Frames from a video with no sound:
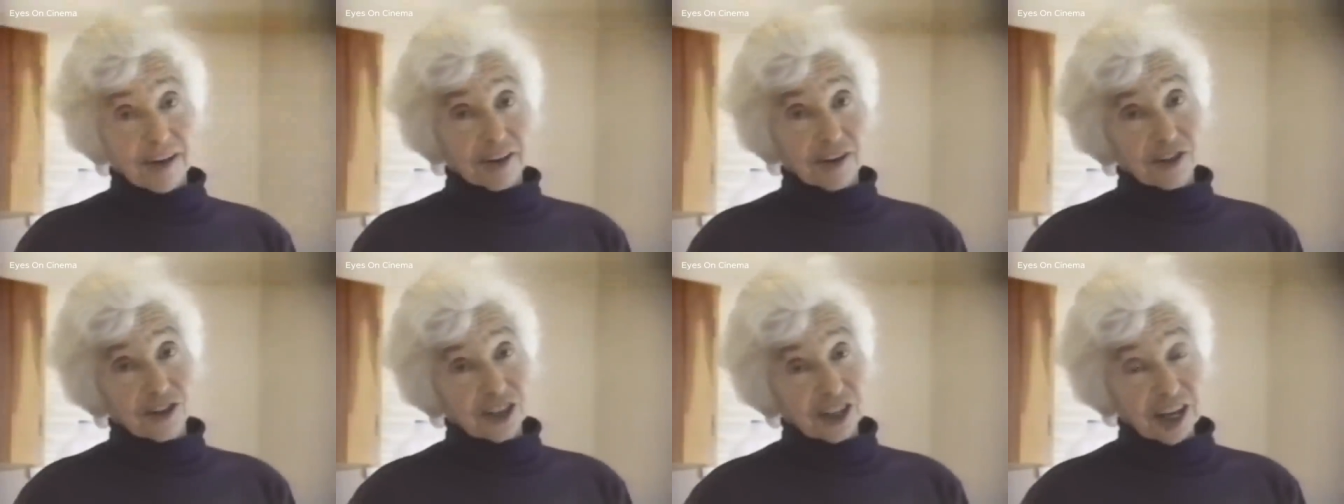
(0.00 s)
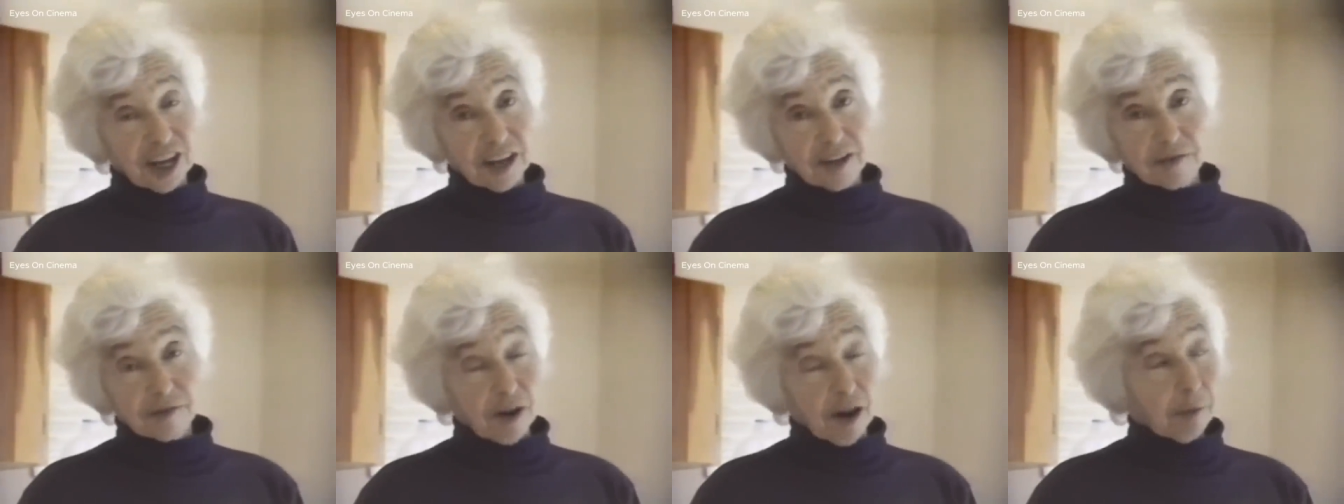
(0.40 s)
energy
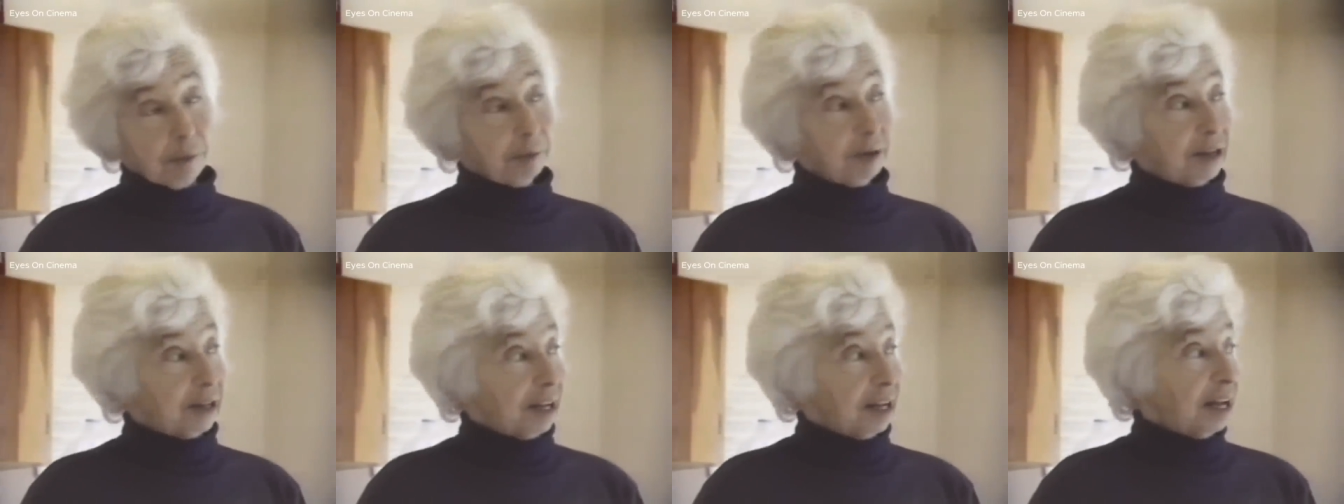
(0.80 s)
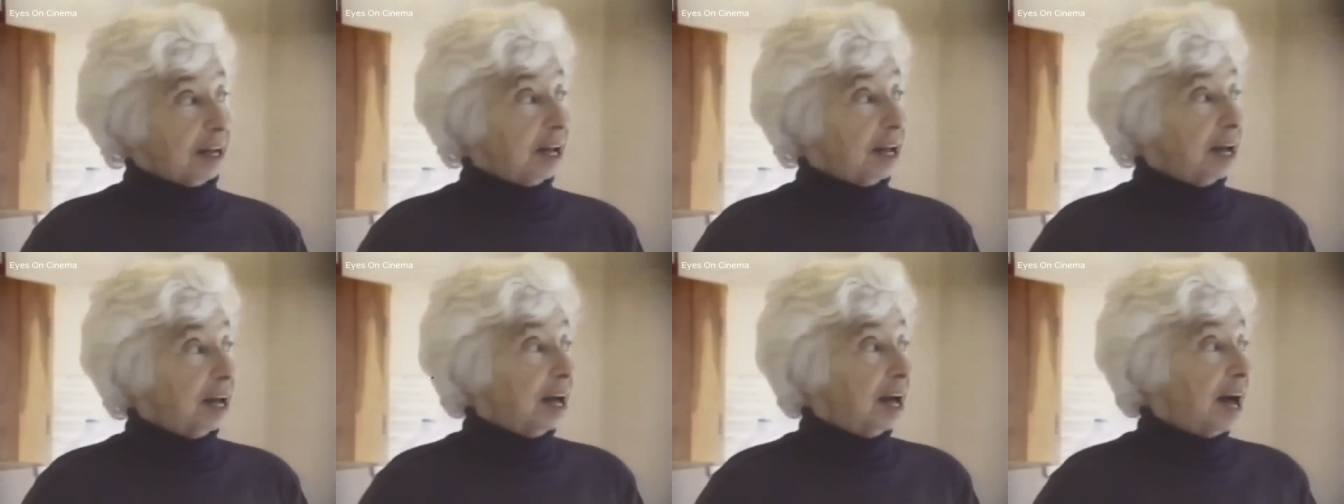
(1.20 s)
envelope.
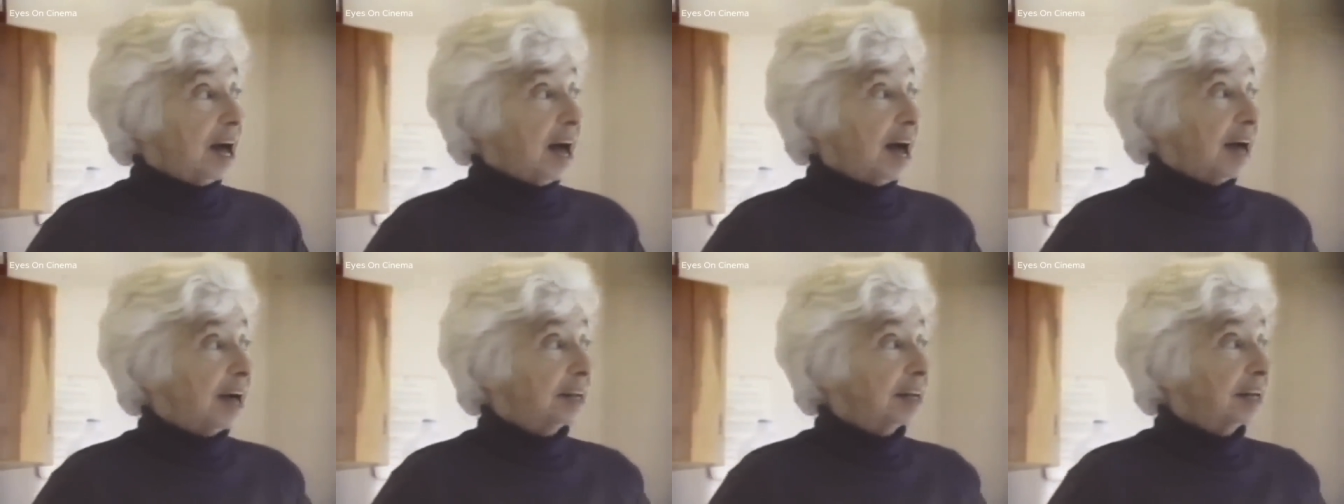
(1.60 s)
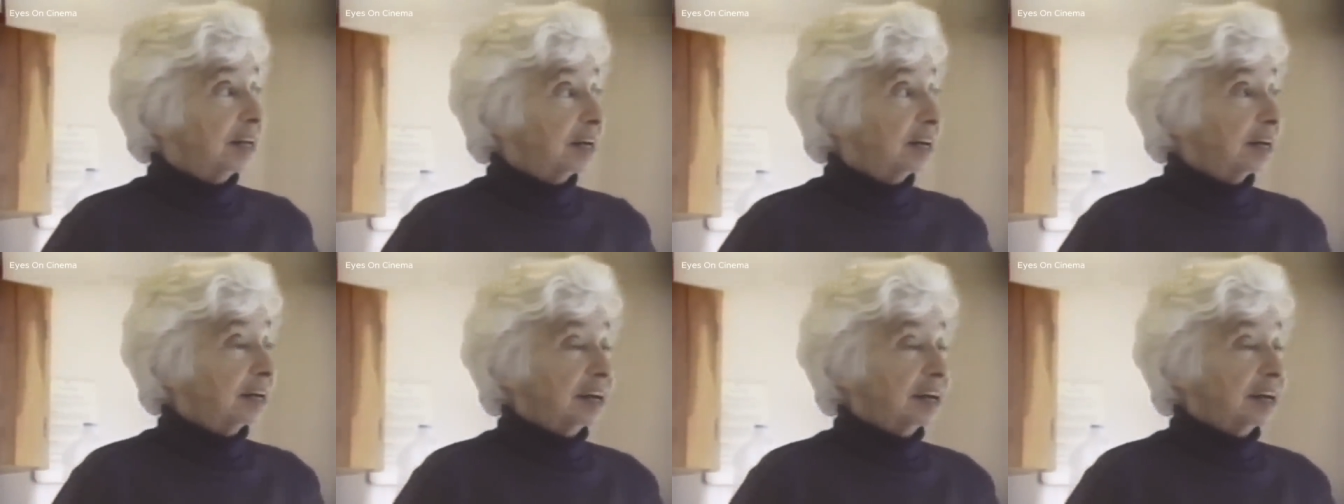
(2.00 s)
And uh,